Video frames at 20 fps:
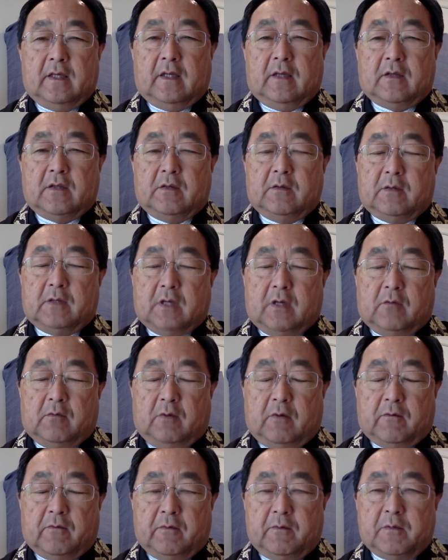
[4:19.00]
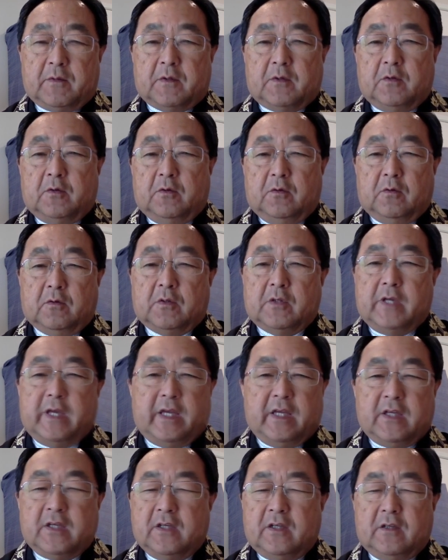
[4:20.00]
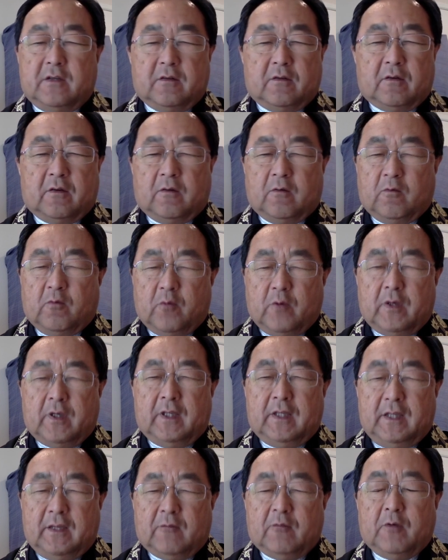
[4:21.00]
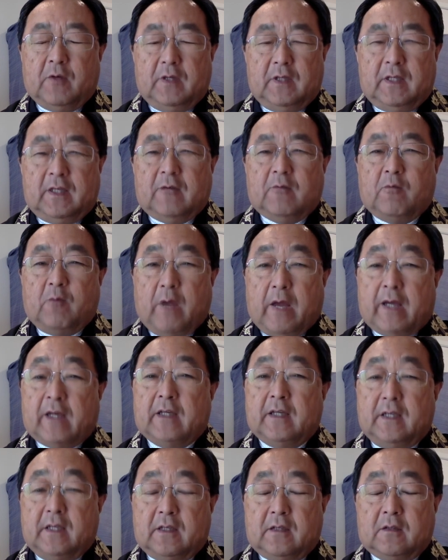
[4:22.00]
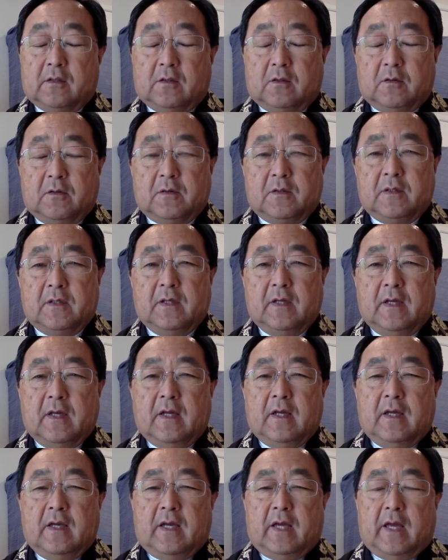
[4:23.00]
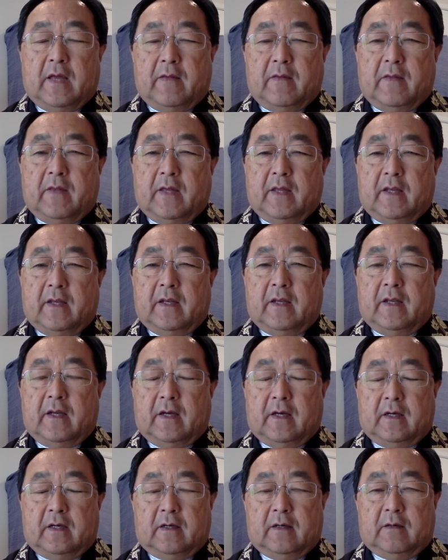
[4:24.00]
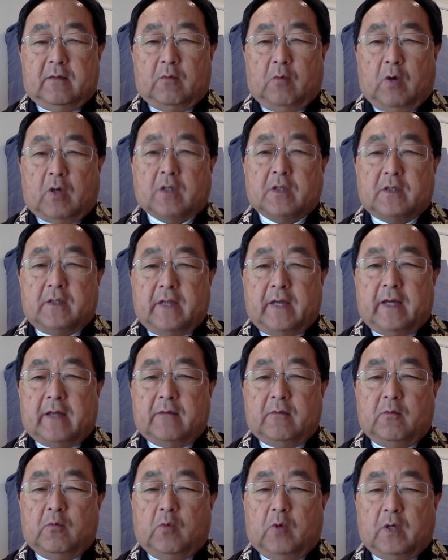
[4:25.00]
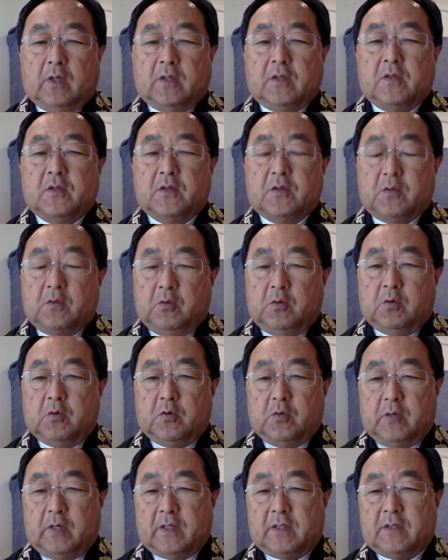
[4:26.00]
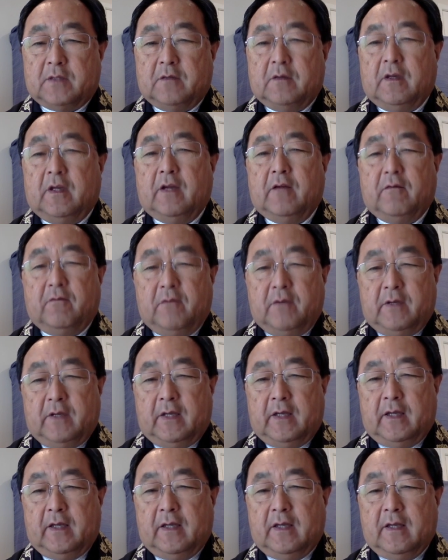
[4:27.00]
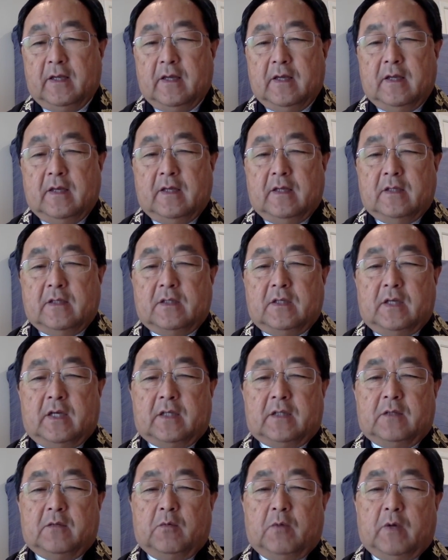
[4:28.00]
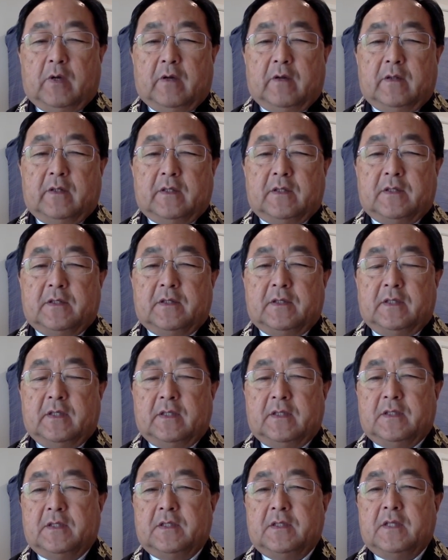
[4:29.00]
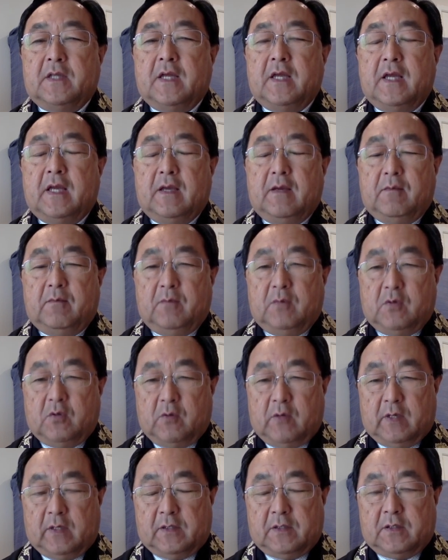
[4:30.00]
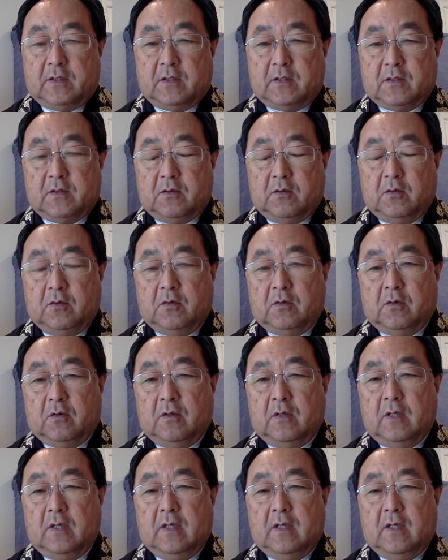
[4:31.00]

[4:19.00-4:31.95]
She would come home from school, change into her really, really raggedy clothes, and then wash that one school dress. So every day she had to wear this same dress to school.